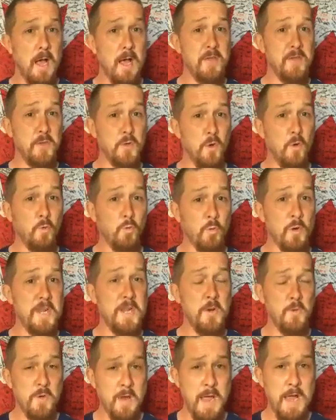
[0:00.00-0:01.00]
you'll
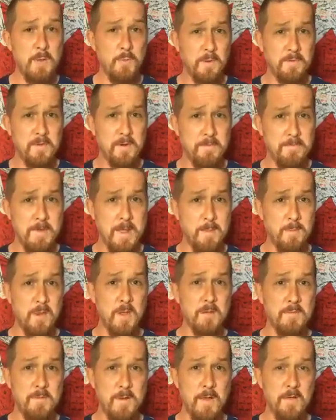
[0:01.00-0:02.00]
reunite with your
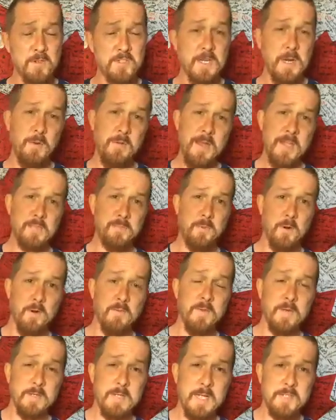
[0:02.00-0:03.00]
family on Father's Day. Well, that's
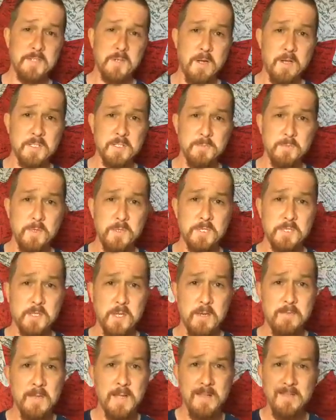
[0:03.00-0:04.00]
perfect. That's awesome. Good
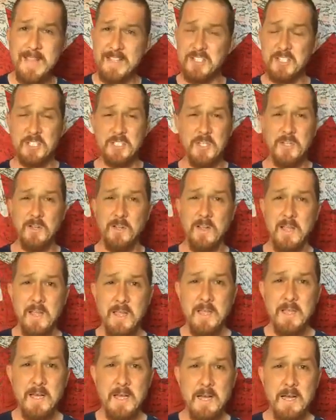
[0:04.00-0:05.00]
stuff. That's still,
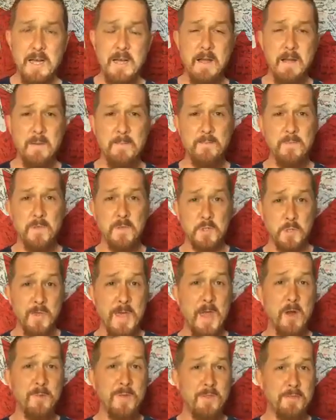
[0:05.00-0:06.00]
so
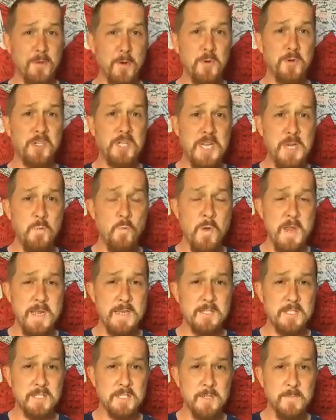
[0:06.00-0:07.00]
that'll be 13
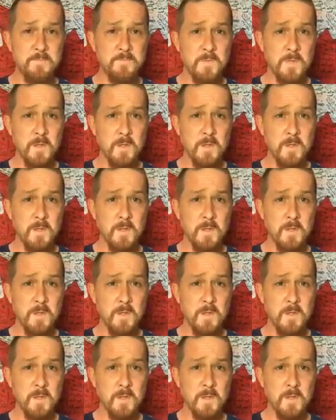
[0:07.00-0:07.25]
weeks.